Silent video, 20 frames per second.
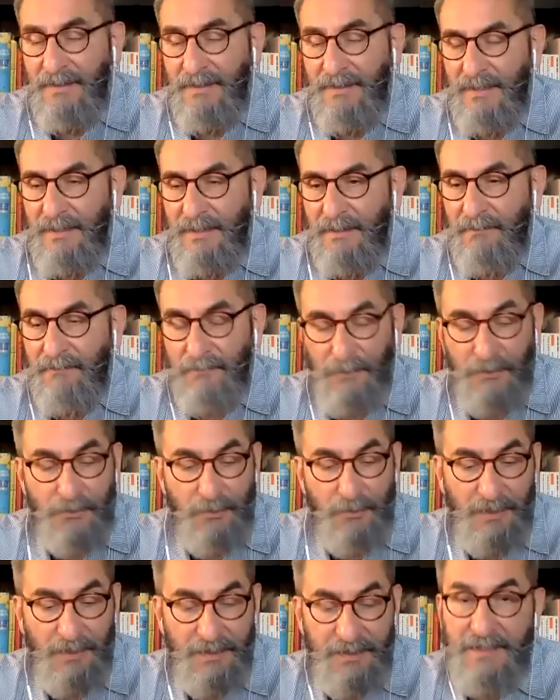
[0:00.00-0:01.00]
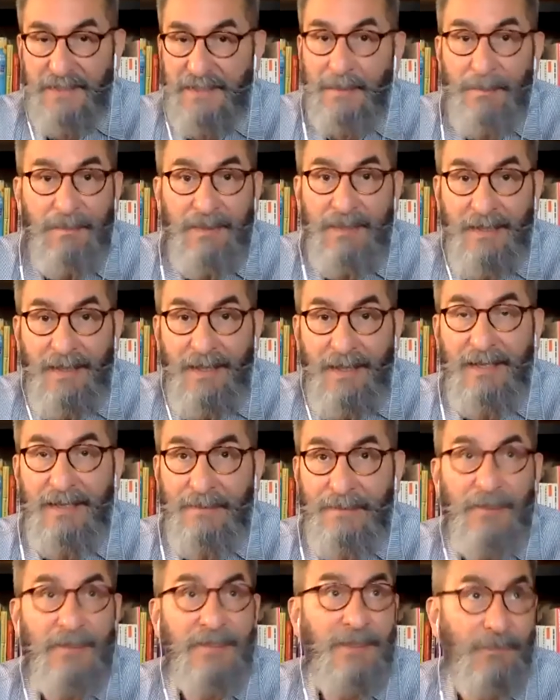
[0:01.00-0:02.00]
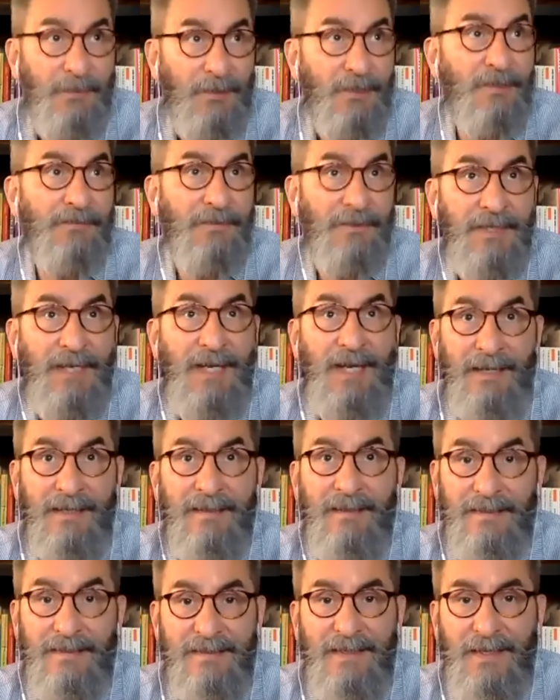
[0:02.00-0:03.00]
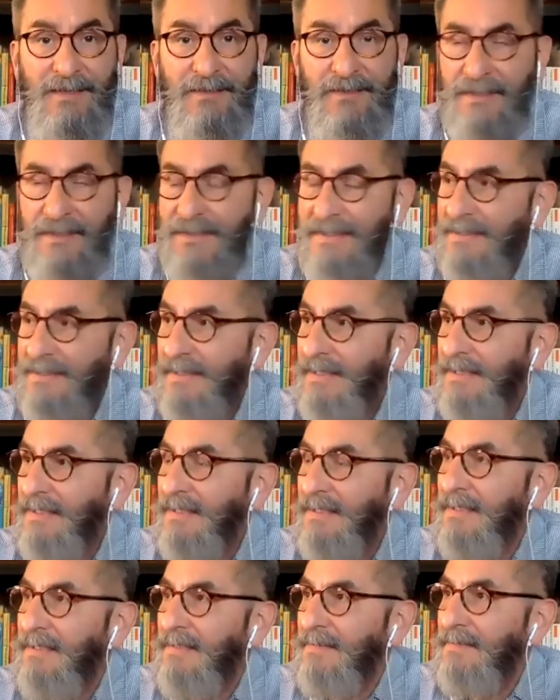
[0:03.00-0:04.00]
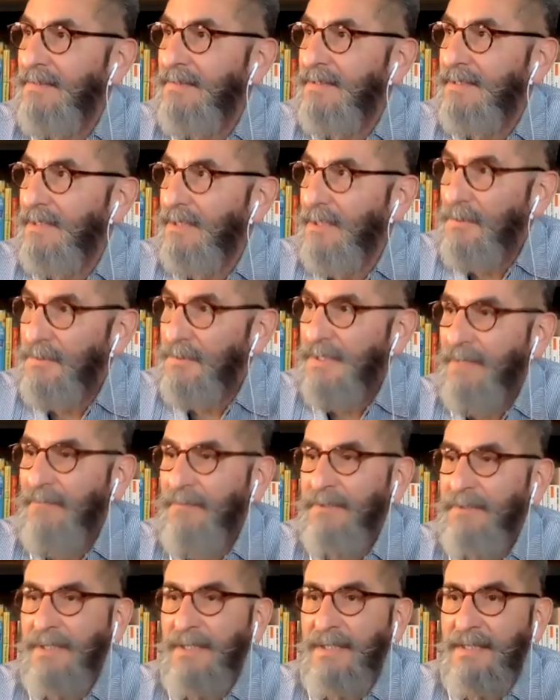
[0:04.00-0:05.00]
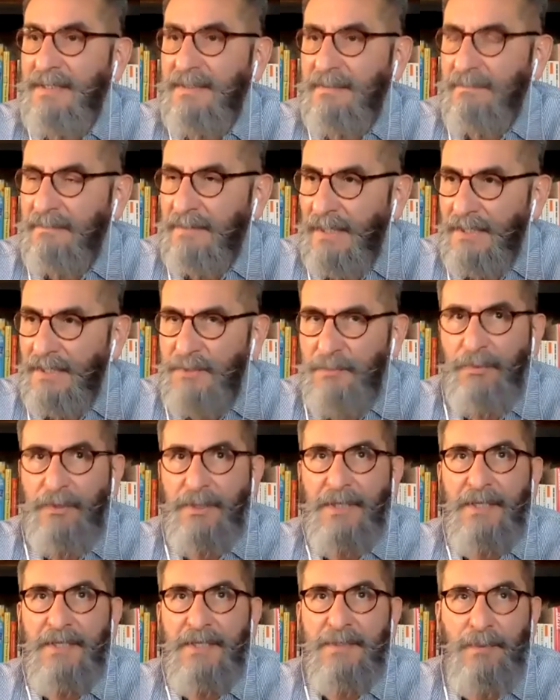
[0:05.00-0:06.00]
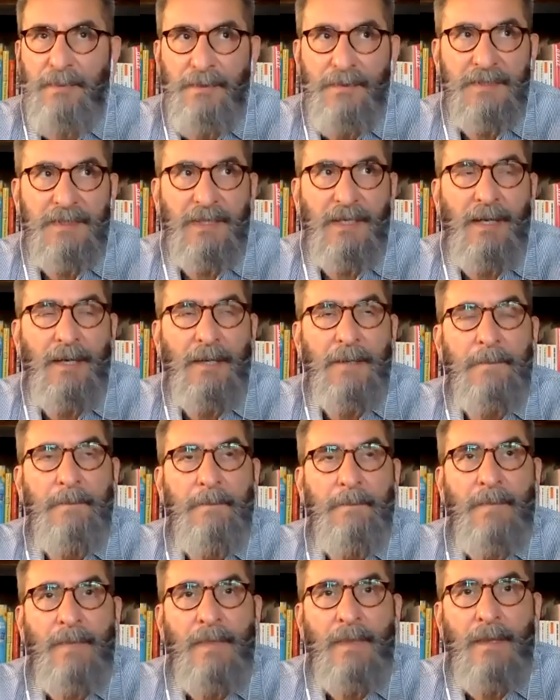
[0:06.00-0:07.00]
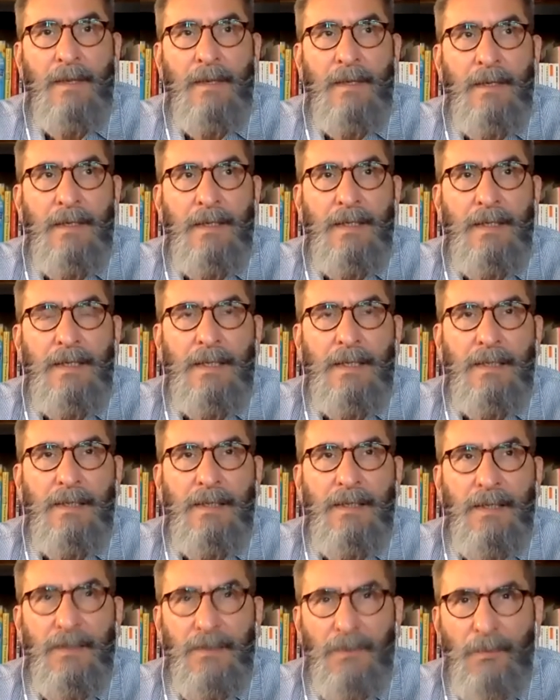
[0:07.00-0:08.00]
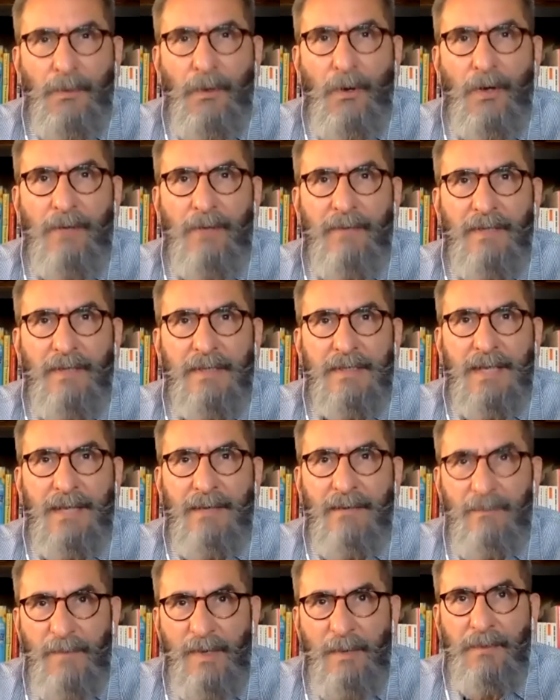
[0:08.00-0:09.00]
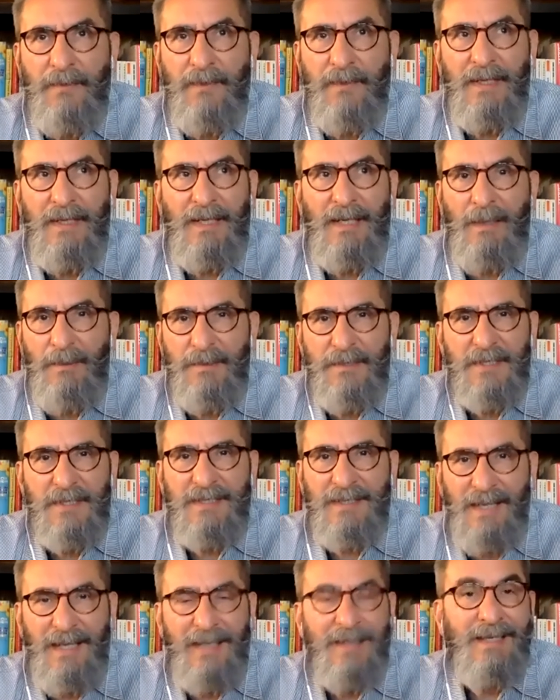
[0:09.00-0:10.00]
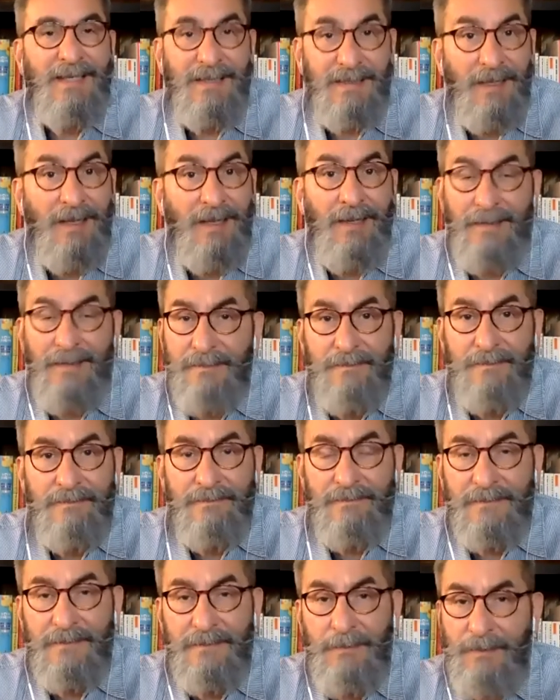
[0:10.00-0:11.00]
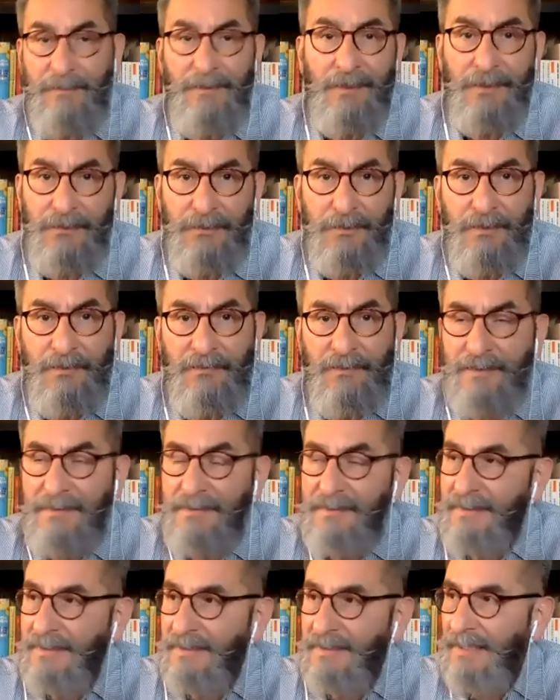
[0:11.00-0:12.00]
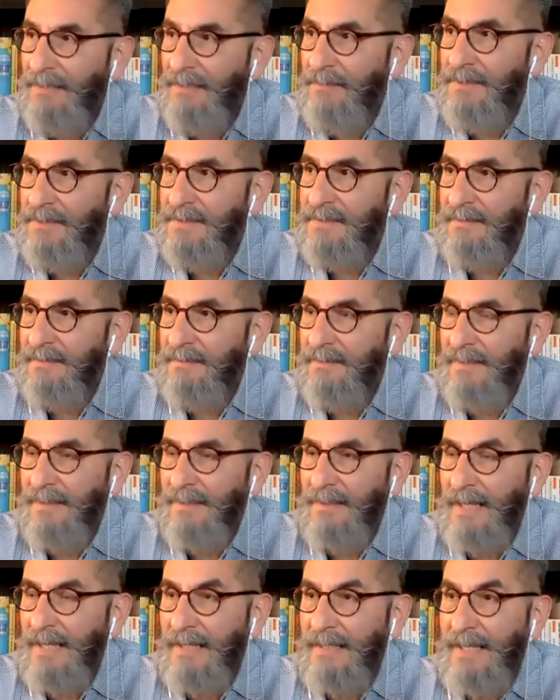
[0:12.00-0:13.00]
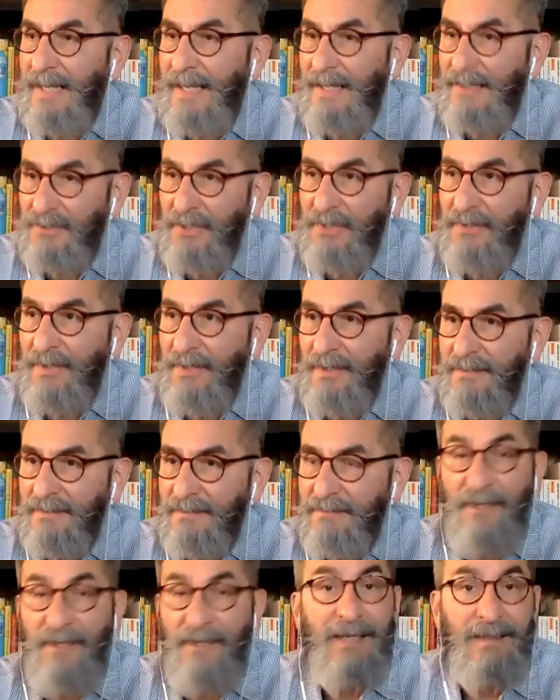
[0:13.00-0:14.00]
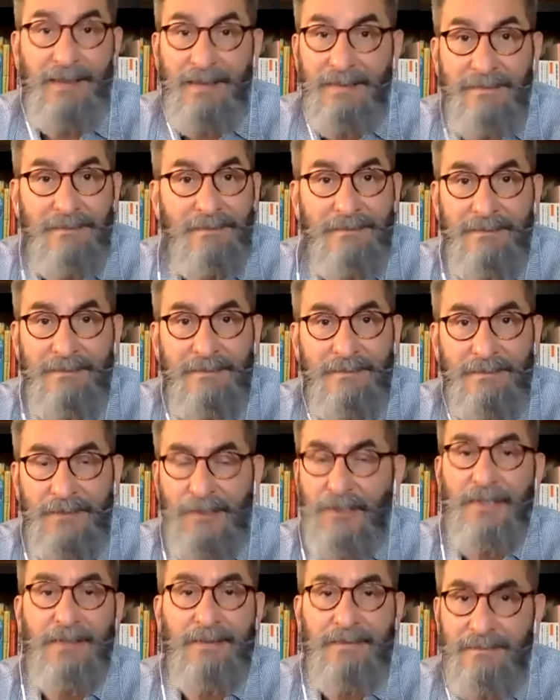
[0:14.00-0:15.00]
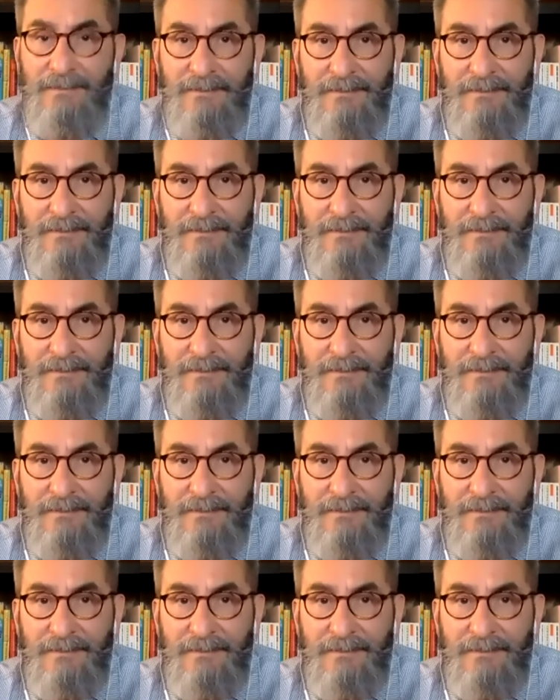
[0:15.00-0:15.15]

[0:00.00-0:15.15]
And the first one is just simply that it was a beautiful day in Los Angeles. Low 70s, nice breeze, blue sky. The other part of it is that I remember thinking I was just glad that he died, to be very truthful. I was, I actually thought, finally, good.